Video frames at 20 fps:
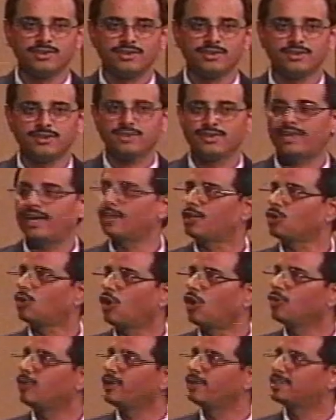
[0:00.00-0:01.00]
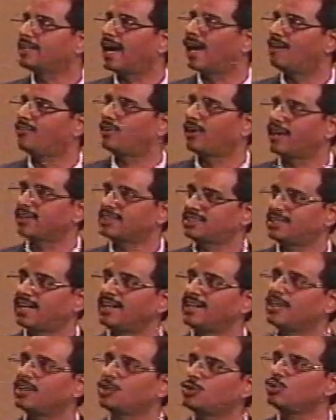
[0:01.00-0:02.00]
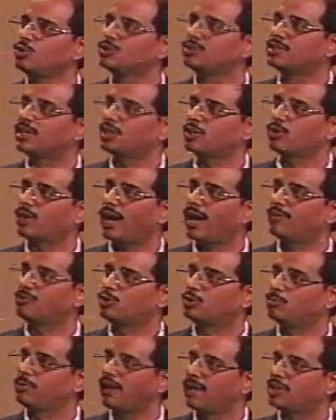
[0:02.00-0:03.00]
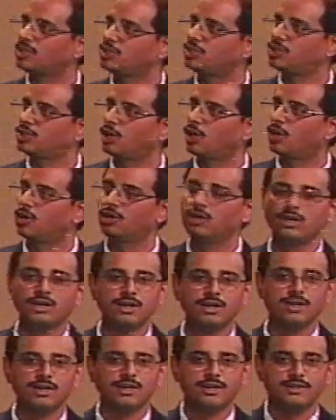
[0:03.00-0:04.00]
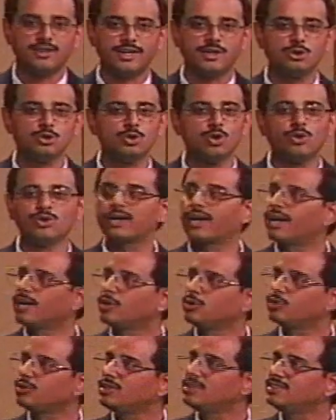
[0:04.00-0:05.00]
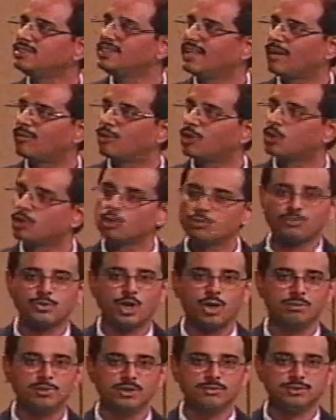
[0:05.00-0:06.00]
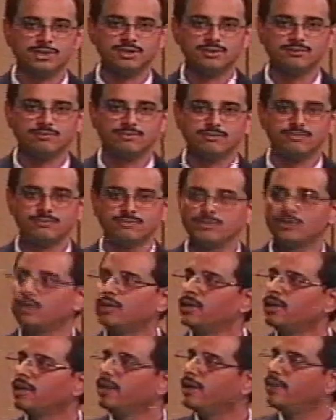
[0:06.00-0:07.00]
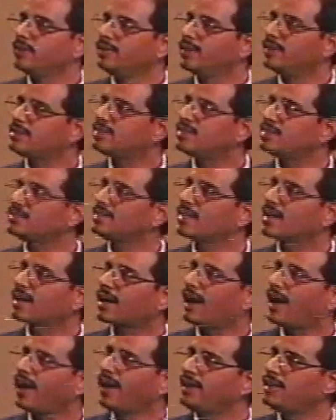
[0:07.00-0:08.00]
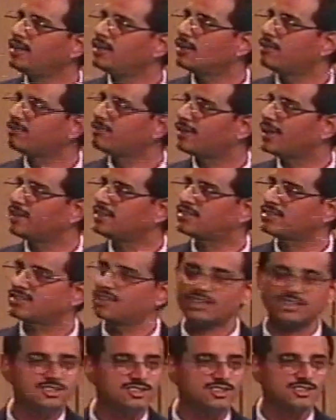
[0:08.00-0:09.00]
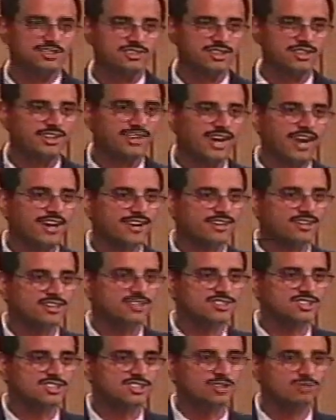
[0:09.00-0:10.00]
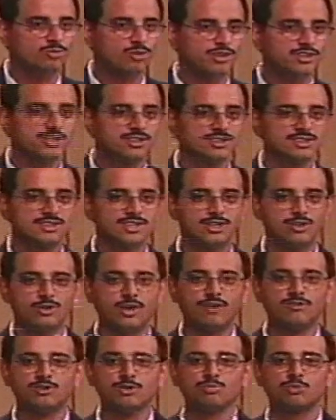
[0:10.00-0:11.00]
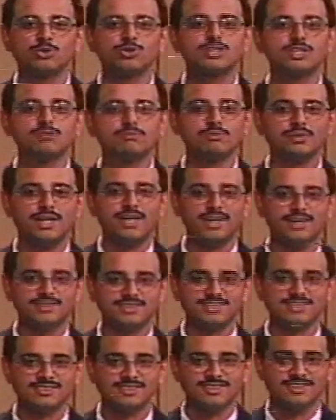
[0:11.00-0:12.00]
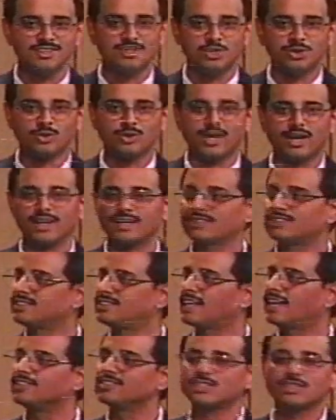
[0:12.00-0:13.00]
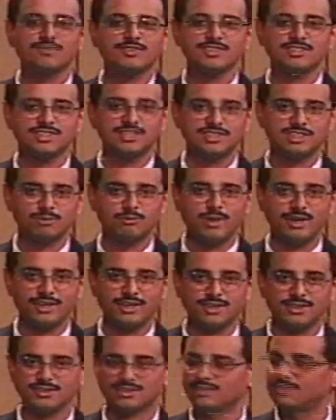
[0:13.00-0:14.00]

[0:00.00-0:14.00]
that you always have, or extended rules that you have to make sure that you don't get into these neighborhood problems. This is the kind of test structures or the characterization monitors that you have to put in place to get a sense of the systematics.